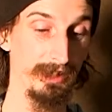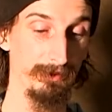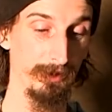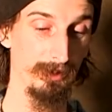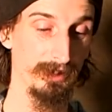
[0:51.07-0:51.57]

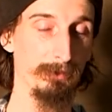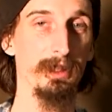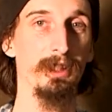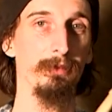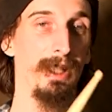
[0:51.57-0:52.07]
They feel like I'm
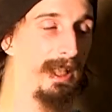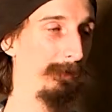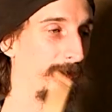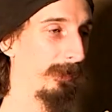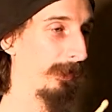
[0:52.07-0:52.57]
picking up a
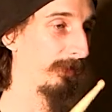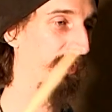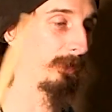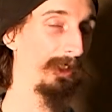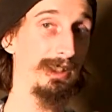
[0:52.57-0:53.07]
hammer and I'm
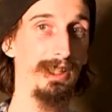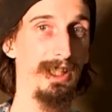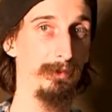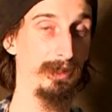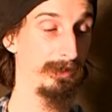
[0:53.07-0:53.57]
swinging a
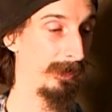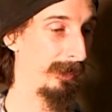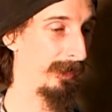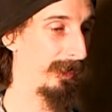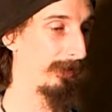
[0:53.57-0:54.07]
hammer
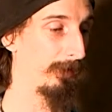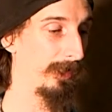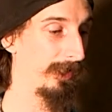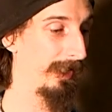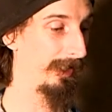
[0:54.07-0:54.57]

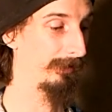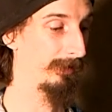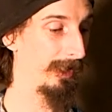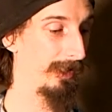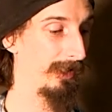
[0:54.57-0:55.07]
rather than
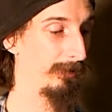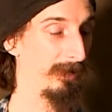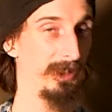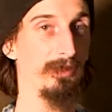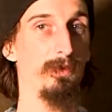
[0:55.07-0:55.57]
a
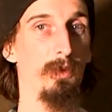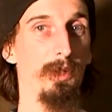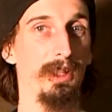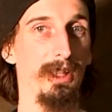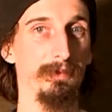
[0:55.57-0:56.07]
piece of
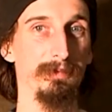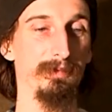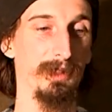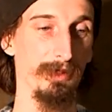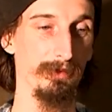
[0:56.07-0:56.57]
wood that
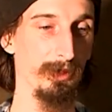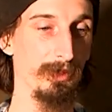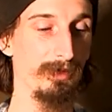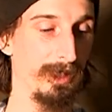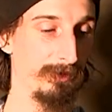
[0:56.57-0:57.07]
kind of feels
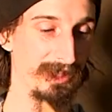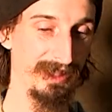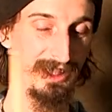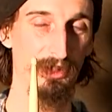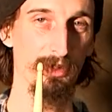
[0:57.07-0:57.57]
flimsy.
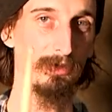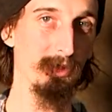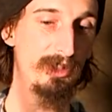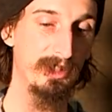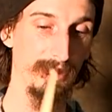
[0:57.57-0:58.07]
These just
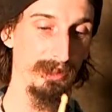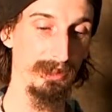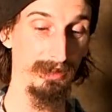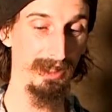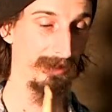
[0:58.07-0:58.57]
feel
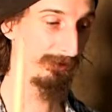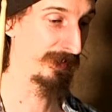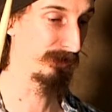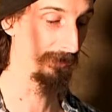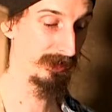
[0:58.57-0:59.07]
solid every
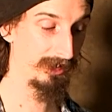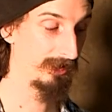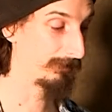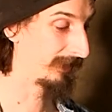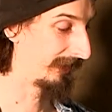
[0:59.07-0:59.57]
single
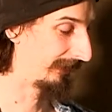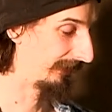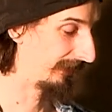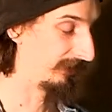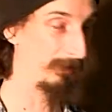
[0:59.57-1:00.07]
time.
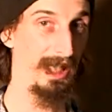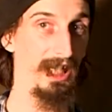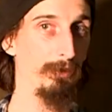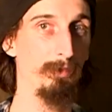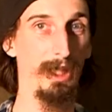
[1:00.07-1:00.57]
No matter
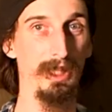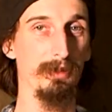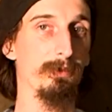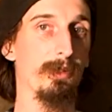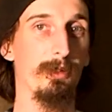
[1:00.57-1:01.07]
how battered
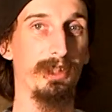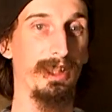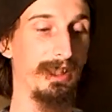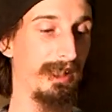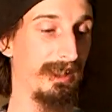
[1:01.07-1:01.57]
and bruised
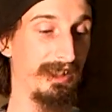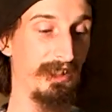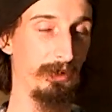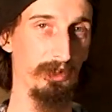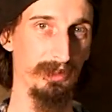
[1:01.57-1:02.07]
they get, they
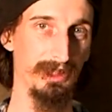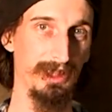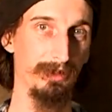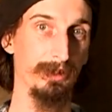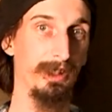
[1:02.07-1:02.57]
still just
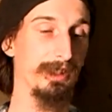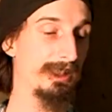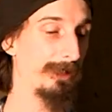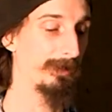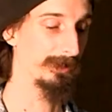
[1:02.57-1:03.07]
give on and
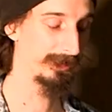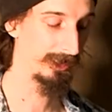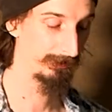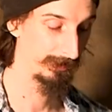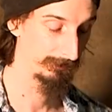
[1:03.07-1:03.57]
keep on
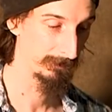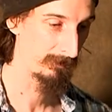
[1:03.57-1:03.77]
going.